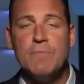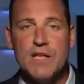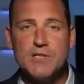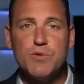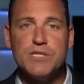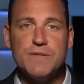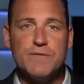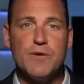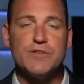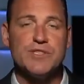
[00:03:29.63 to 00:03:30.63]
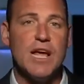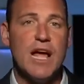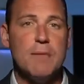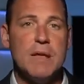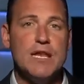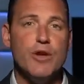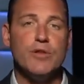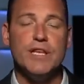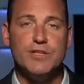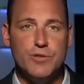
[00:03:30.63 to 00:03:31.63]
This was the first time in
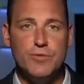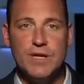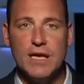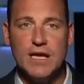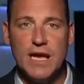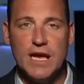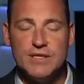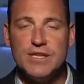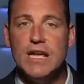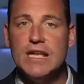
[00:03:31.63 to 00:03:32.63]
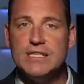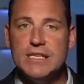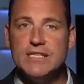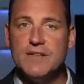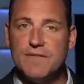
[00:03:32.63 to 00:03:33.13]
nearly 2 decades since the